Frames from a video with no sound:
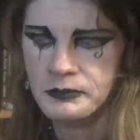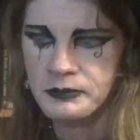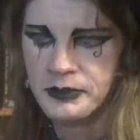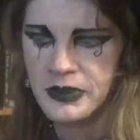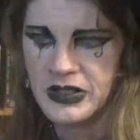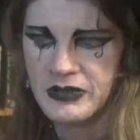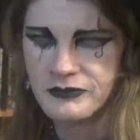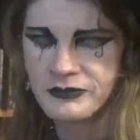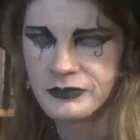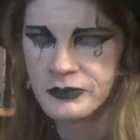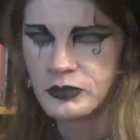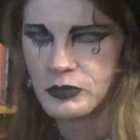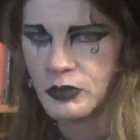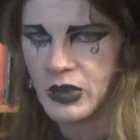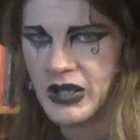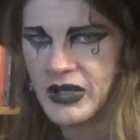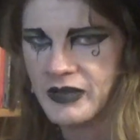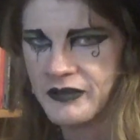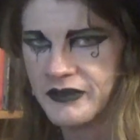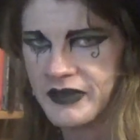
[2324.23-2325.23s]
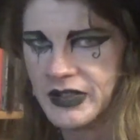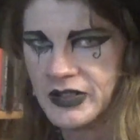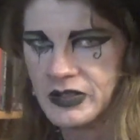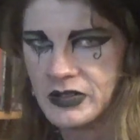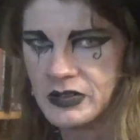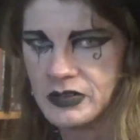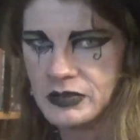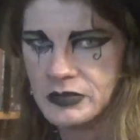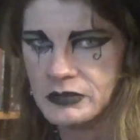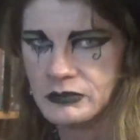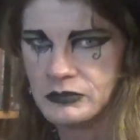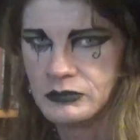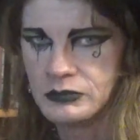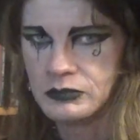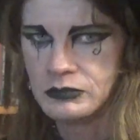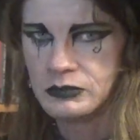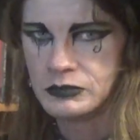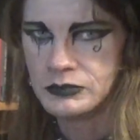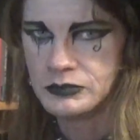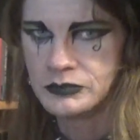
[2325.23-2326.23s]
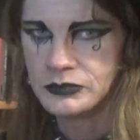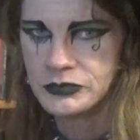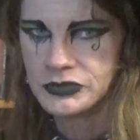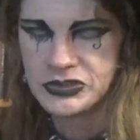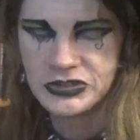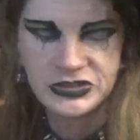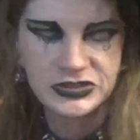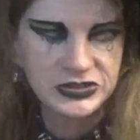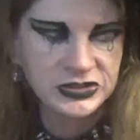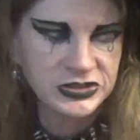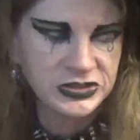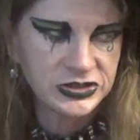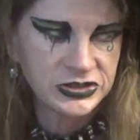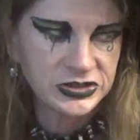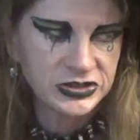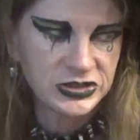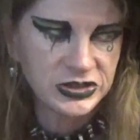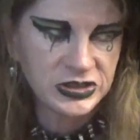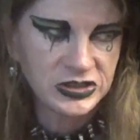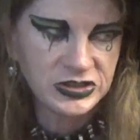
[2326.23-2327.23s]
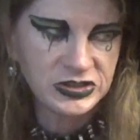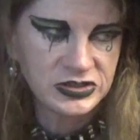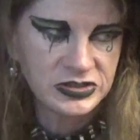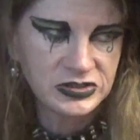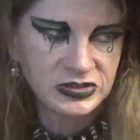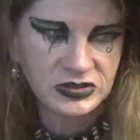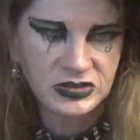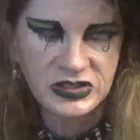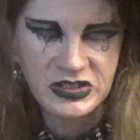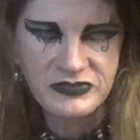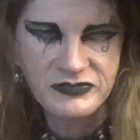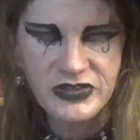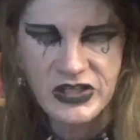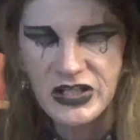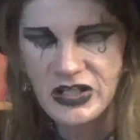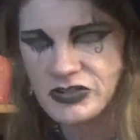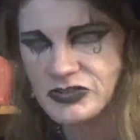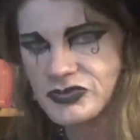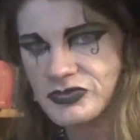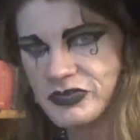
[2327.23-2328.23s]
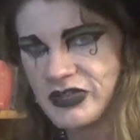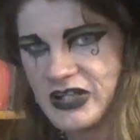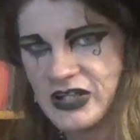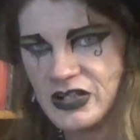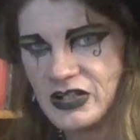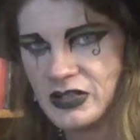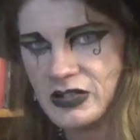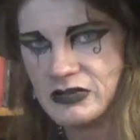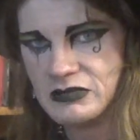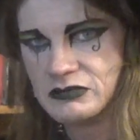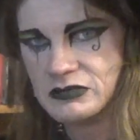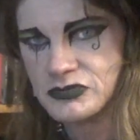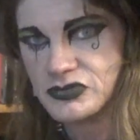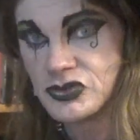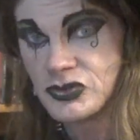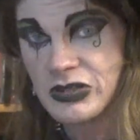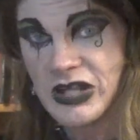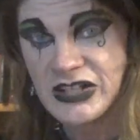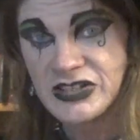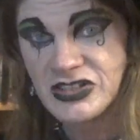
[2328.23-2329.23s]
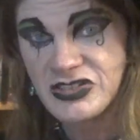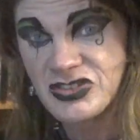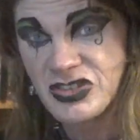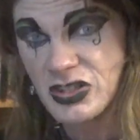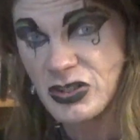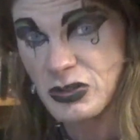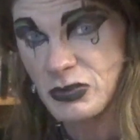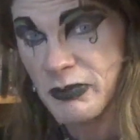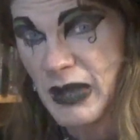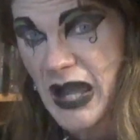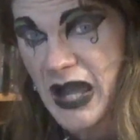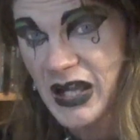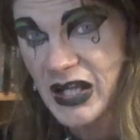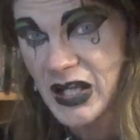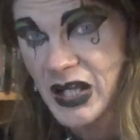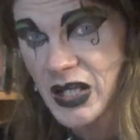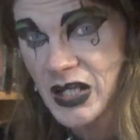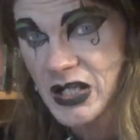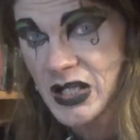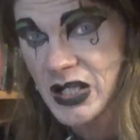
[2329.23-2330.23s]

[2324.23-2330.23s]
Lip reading: But for a while there, she didn't leave the house without scratches on her back.